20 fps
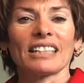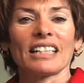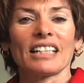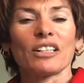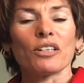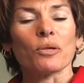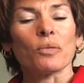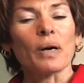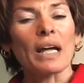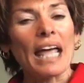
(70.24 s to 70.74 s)

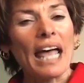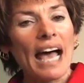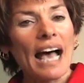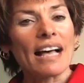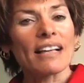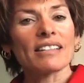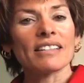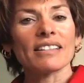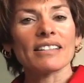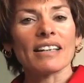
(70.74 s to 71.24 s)
We
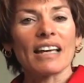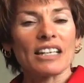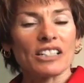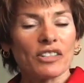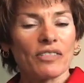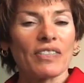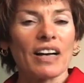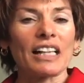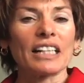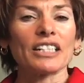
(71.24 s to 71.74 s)
ask, as a
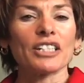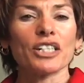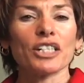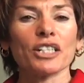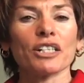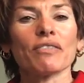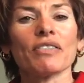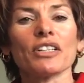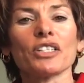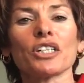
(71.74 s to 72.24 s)

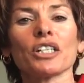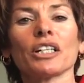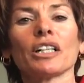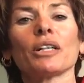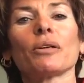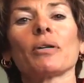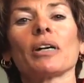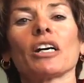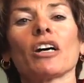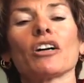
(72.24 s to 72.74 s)
volunteer of the Cherry
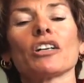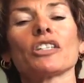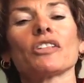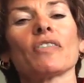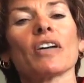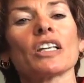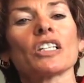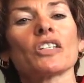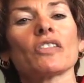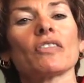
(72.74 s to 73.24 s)
Creek Arts
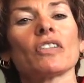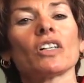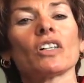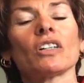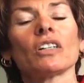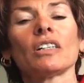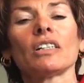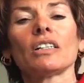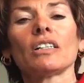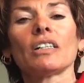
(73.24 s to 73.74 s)

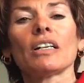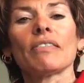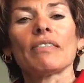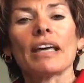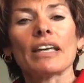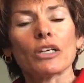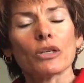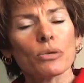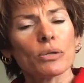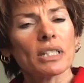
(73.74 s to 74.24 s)
Festival,
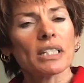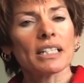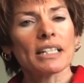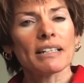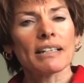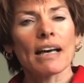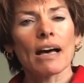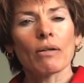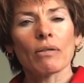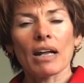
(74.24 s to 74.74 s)
that you
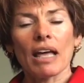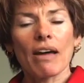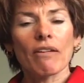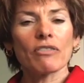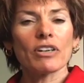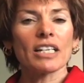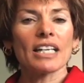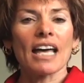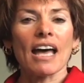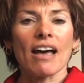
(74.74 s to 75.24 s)
seek out
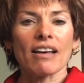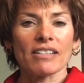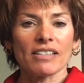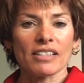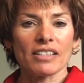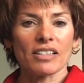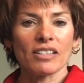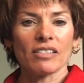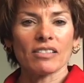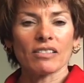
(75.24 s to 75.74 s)
every
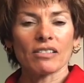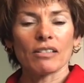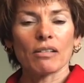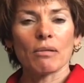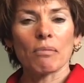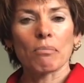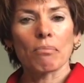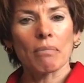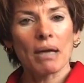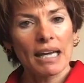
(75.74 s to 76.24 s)
guest,
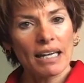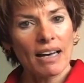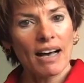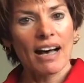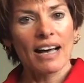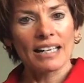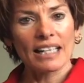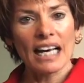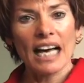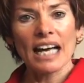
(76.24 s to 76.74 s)
make
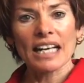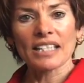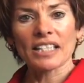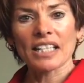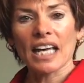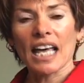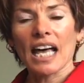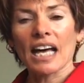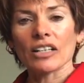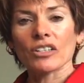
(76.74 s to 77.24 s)
eye
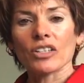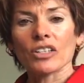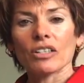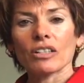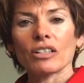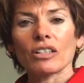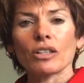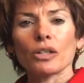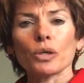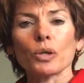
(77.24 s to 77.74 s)
contact,
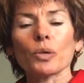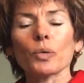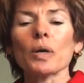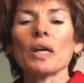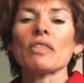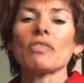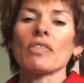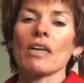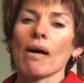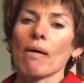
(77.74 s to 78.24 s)

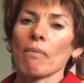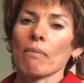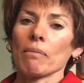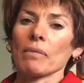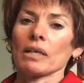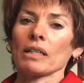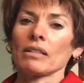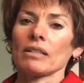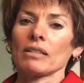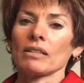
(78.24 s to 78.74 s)
greet them,
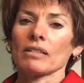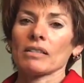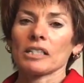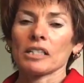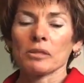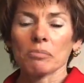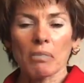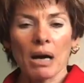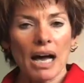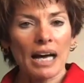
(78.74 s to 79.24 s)

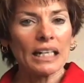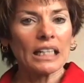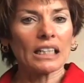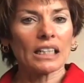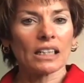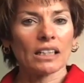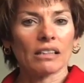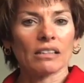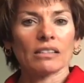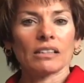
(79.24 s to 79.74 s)

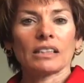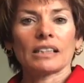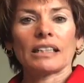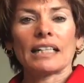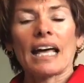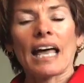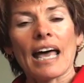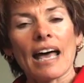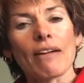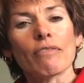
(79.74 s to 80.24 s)
smile,
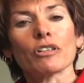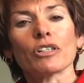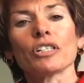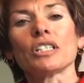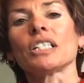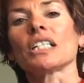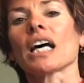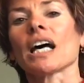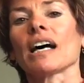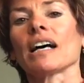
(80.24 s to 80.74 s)
have a
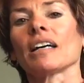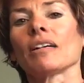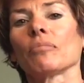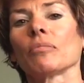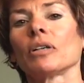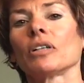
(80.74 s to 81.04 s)
good time.